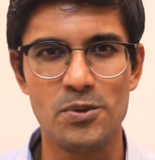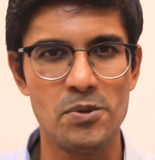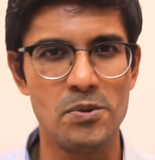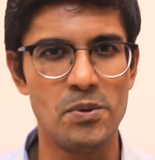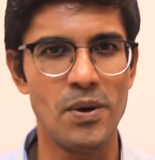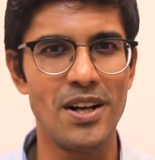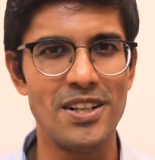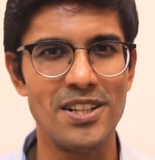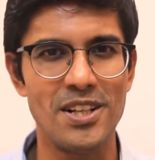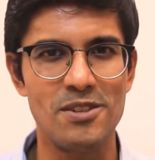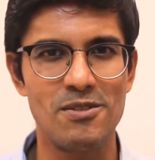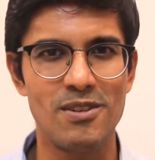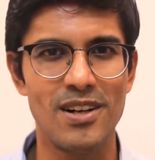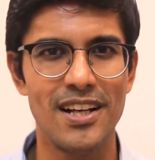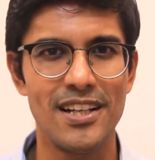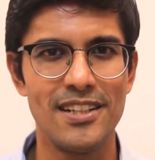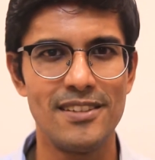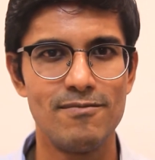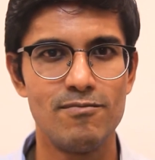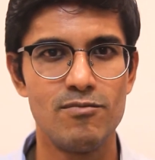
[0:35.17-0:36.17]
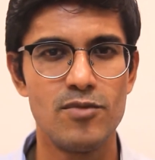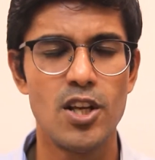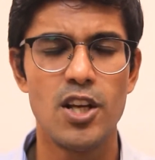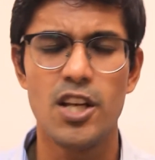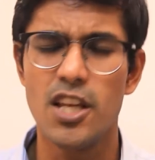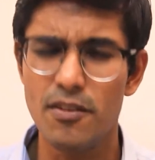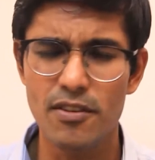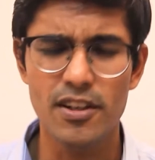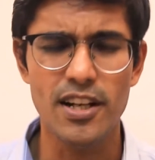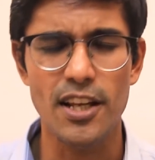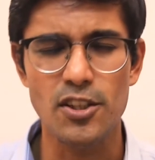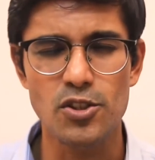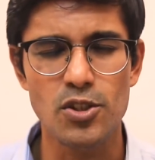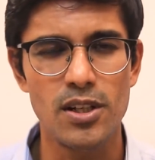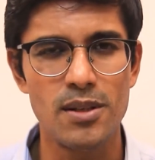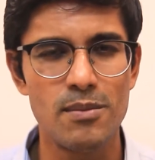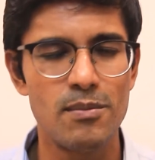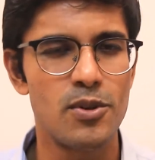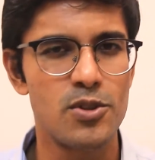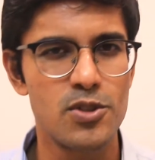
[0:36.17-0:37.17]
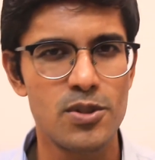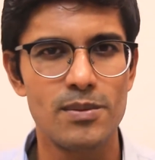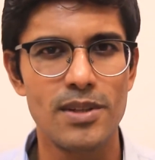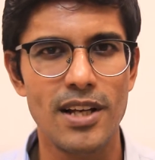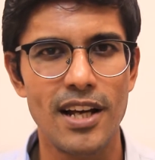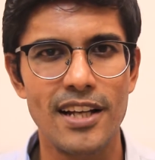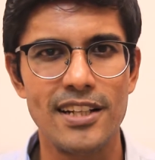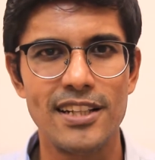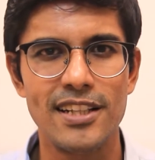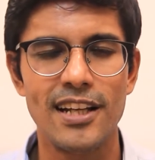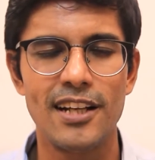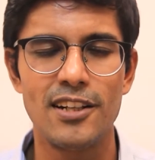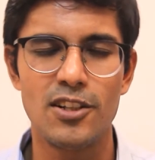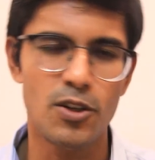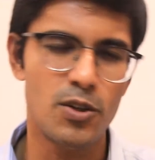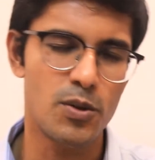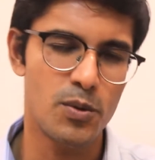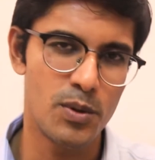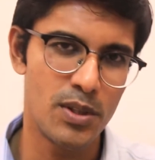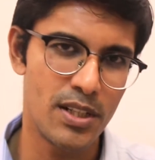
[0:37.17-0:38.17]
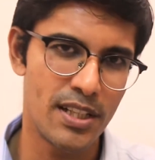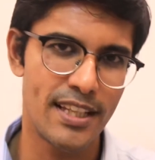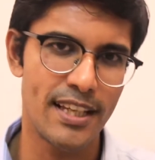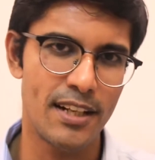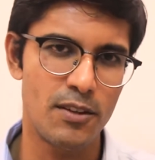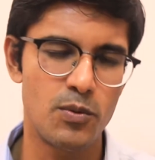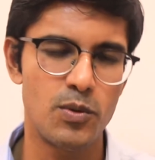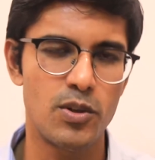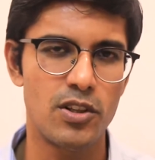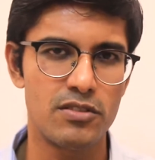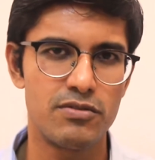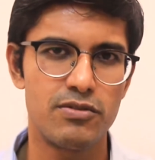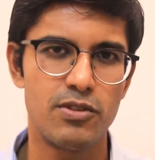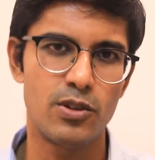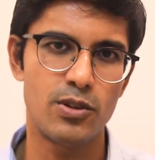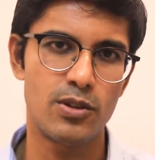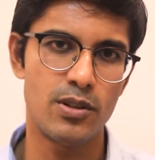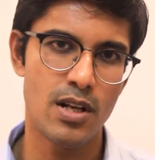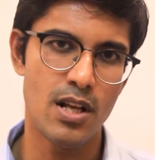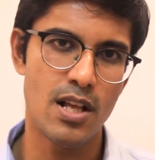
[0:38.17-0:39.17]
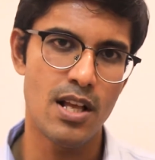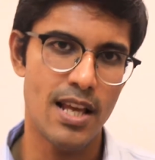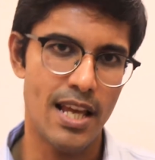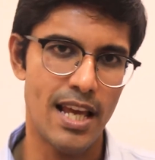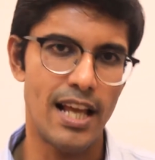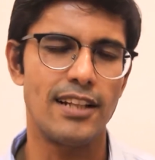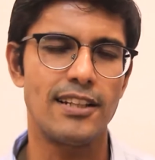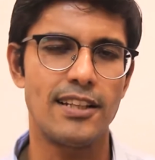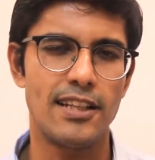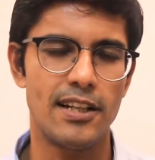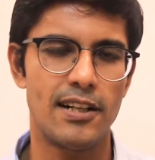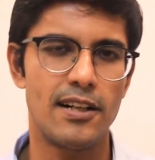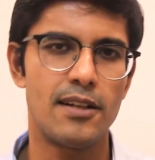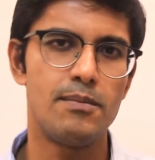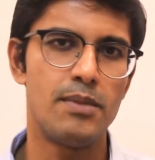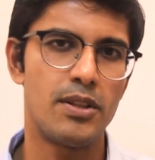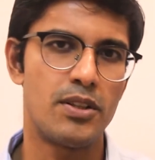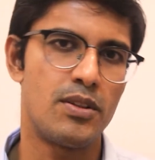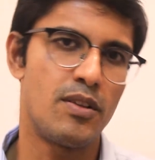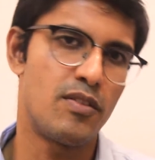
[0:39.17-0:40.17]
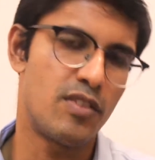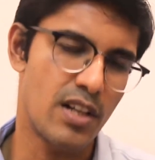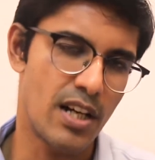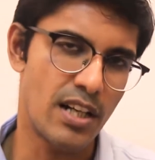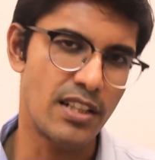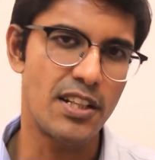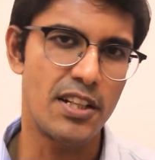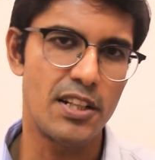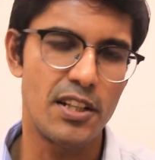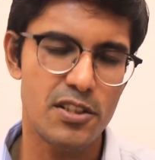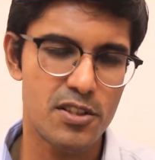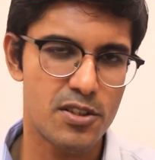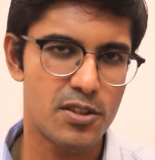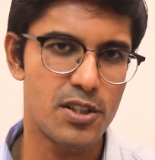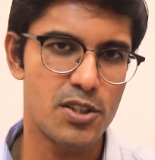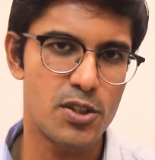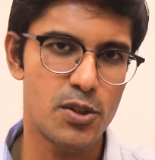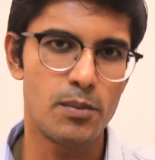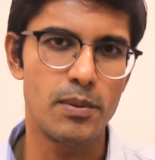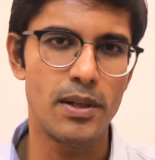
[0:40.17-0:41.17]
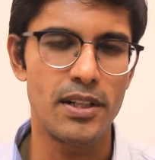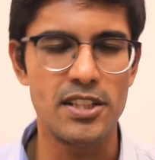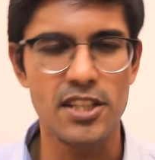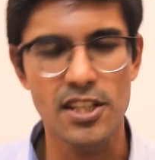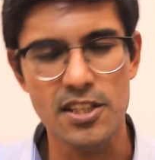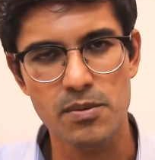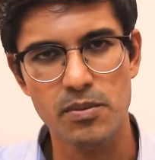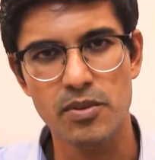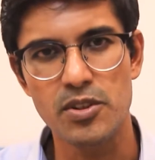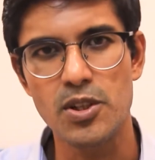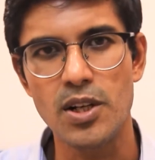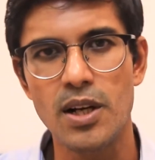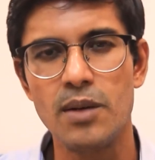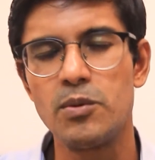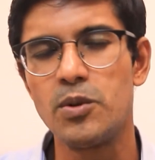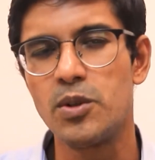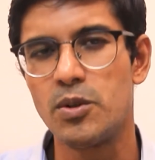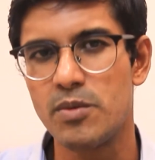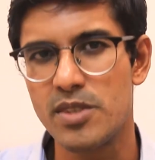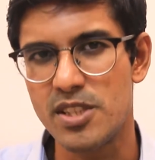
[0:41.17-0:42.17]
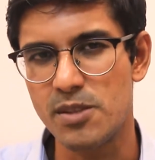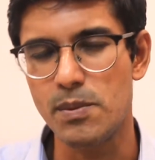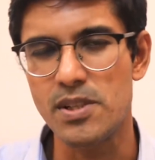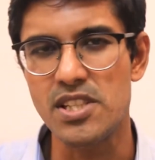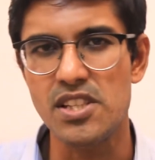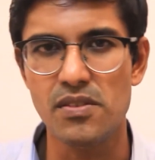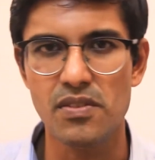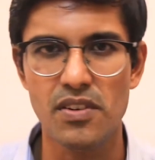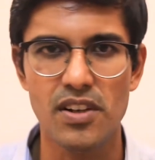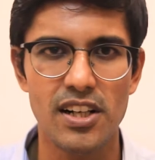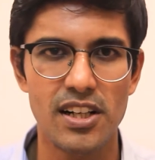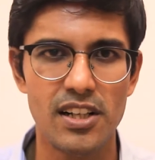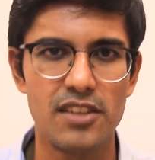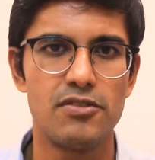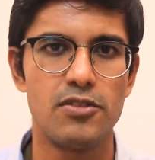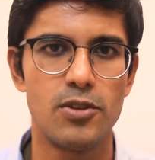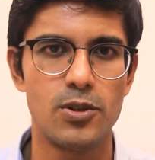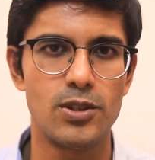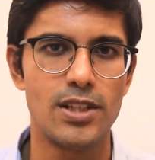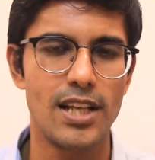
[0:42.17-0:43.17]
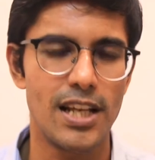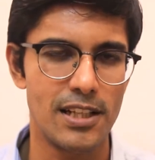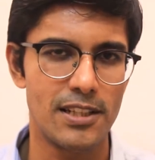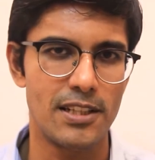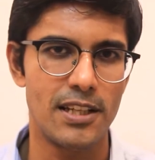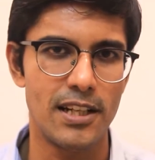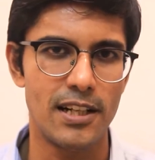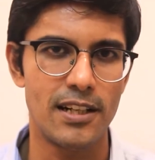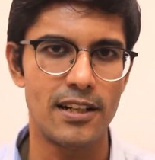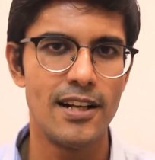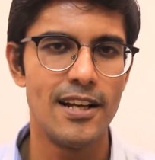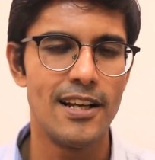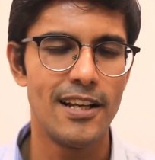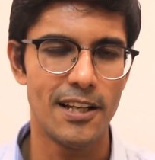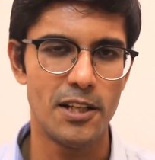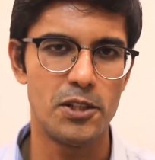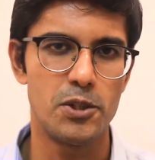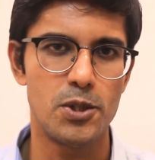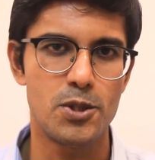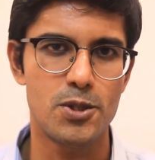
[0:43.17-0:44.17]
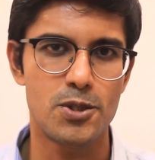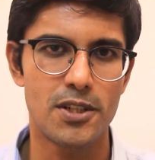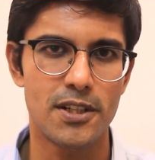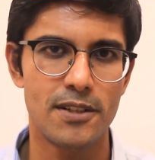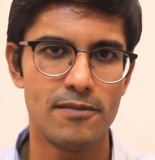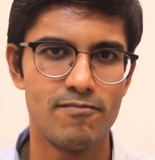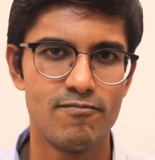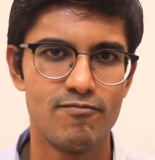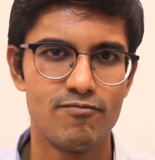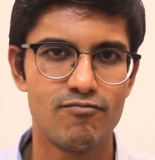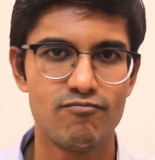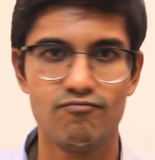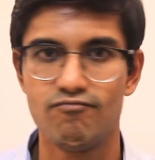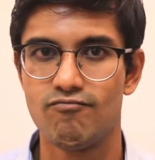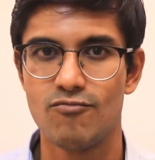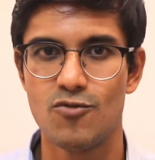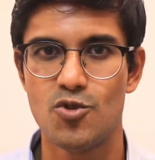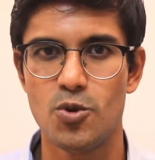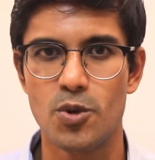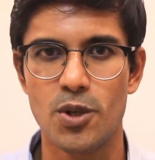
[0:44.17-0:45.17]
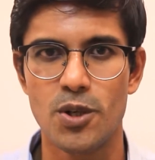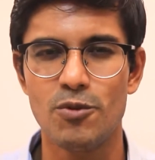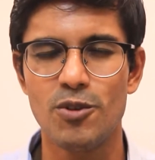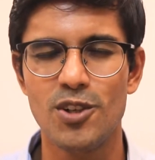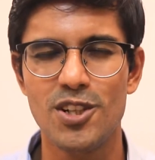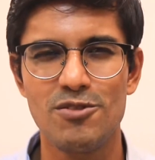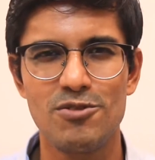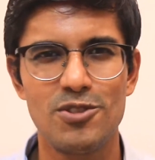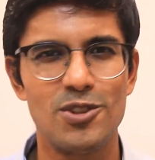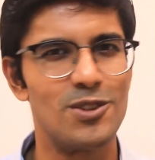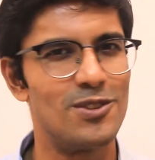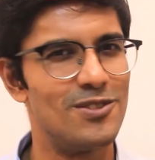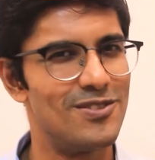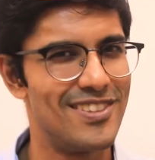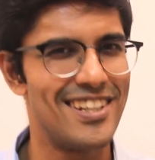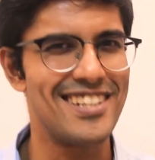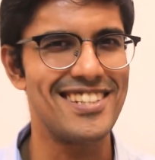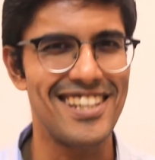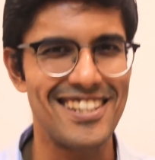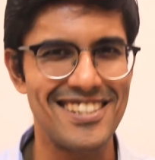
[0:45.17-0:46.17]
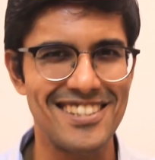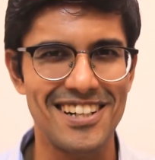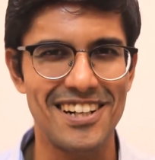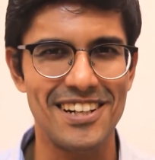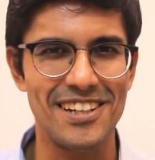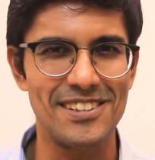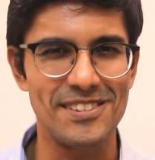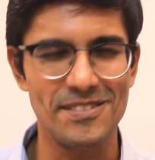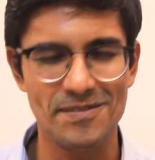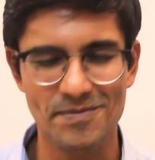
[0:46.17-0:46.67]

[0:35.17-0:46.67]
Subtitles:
You want that, right? Even actually most of the idea not only can work for healthcare but for other industry too, but this video I'm going to be specifically for the healthcare industry. So what are you waiting for? Let's get started.